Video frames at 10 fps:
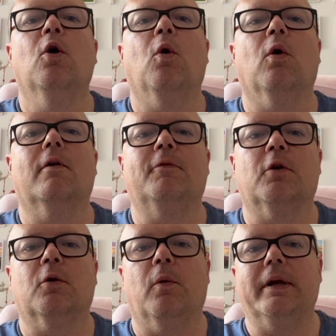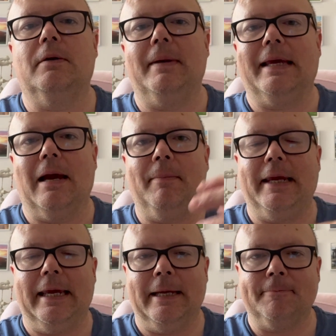or if you're going to be
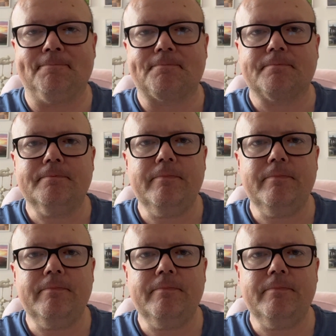coming in,